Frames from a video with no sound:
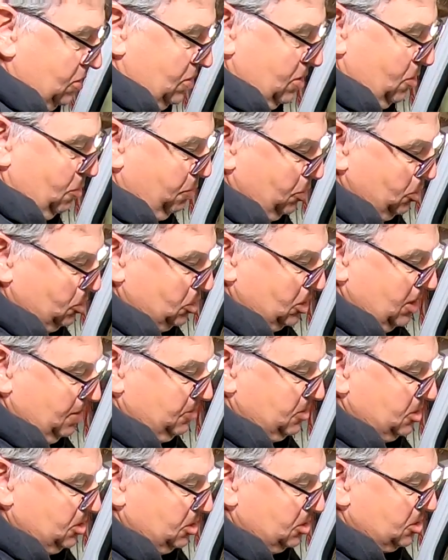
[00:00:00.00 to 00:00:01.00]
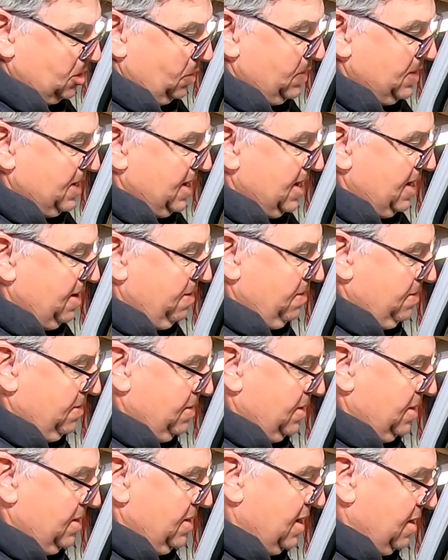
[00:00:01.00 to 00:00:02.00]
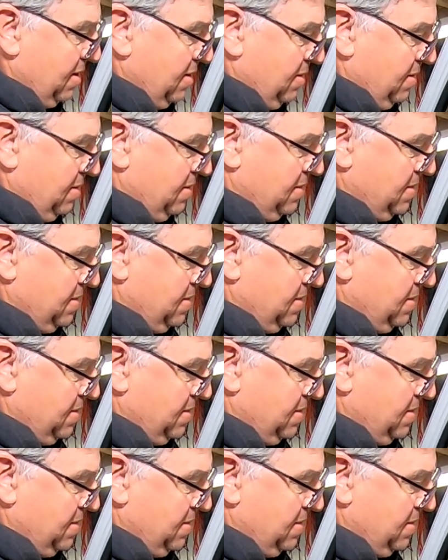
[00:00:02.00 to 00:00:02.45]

little push clips just go in there and there.